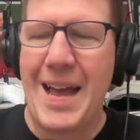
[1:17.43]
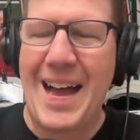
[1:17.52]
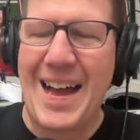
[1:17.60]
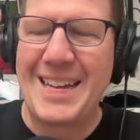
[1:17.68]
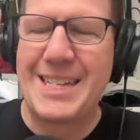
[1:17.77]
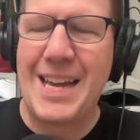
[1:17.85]

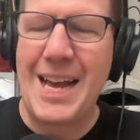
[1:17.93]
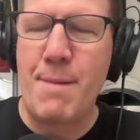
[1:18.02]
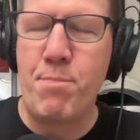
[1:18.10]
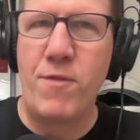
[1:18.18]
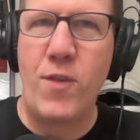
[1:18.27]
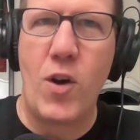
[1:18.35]
On
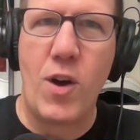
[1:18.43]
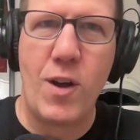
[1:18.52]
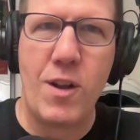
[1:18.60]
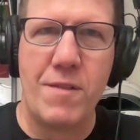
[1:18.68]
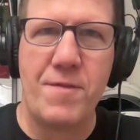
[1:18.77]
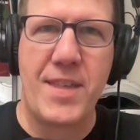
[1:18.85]
top of
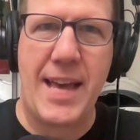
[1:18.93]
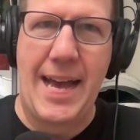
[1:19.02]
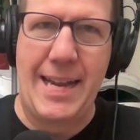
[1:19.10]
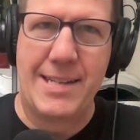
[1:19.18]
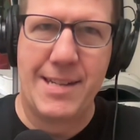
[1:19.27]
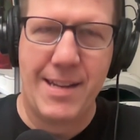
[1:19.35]
all of
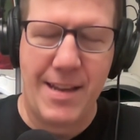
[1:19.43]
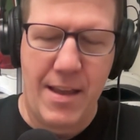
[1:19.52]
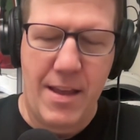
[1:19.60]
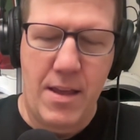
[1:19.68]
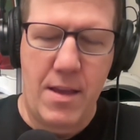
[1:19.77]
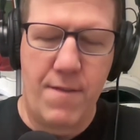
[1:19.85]
that,
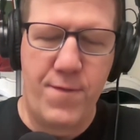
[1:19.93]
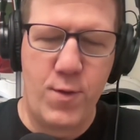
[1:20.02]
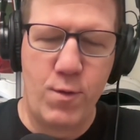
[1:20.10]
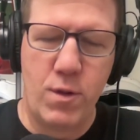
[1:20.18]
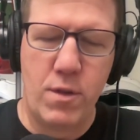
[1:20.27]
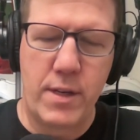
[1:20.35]
if you
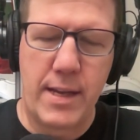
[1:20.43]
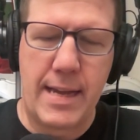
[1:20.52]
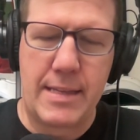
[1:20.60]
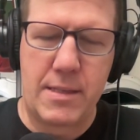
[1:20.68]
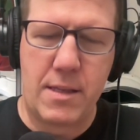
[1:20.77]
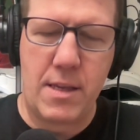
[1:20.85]
look
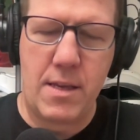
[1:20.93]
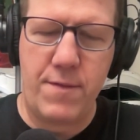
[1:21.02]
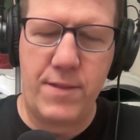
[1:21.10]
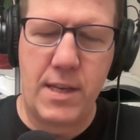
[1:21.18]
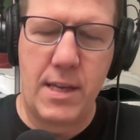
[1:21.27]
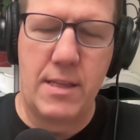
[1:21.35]
at
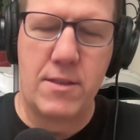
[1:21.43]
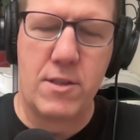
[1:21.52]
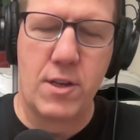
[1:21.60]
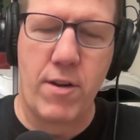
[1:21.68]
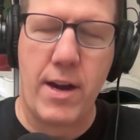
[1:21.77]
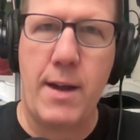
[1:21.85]
Steve's
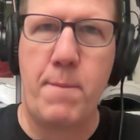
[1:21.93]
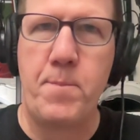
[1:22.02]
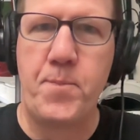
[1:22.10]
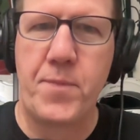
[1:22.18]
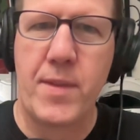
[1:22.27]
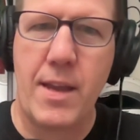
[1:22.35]
Instagram,
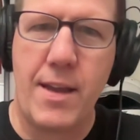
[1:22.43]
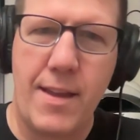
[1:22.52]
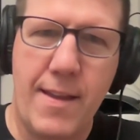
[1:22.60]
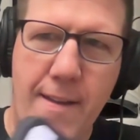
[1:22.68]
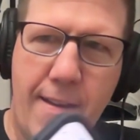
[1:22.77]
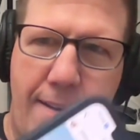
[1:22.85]

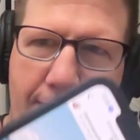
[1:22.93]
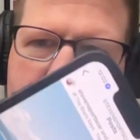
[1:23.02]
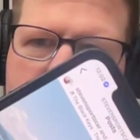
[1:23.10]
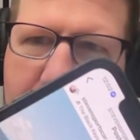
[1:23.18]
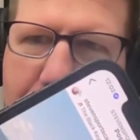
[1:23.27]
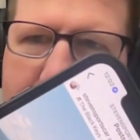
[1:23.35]

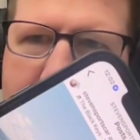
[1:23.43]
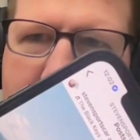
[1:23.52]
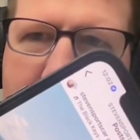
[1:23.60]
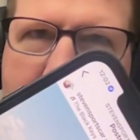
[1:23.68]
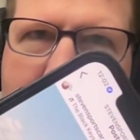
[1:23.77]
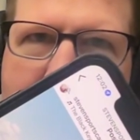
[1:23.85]
right
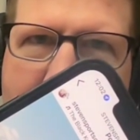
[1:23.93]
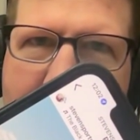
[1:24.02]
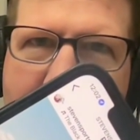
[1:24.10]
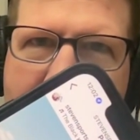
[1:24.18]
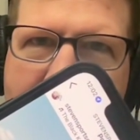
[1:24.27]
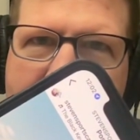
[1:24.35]
there,
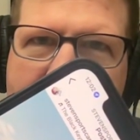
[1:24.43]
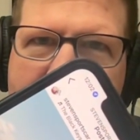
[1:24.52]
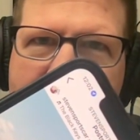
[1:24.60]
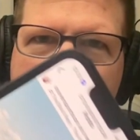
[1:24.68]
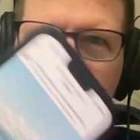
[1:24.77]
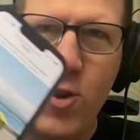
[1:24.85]

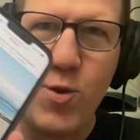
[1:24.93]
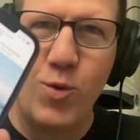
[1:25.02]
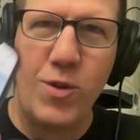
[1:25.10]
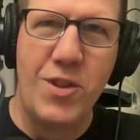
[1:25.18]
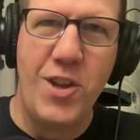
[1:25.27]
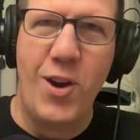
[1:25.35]
you
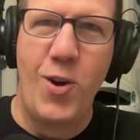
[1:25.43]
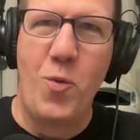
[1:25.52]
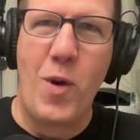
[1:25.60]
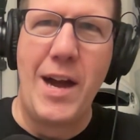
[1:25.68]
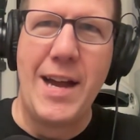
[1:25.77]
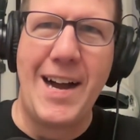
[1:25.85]
will know
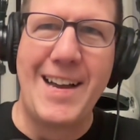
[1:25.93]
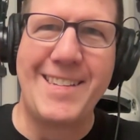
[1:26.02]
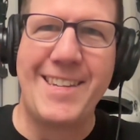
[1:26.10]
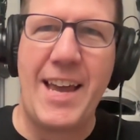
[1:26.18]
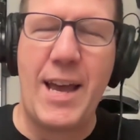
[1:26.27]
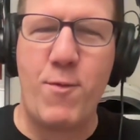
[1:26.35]
why I
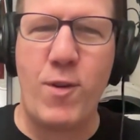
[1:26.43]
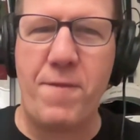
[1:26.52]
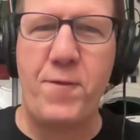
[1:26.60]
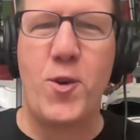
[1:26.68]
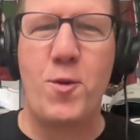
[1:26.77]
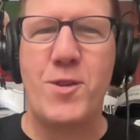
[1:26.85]
say with
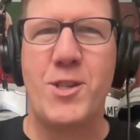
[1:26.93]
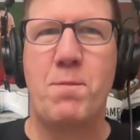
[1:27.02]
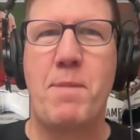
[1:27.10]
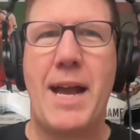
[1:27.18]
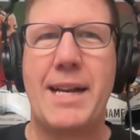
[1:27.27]
full respect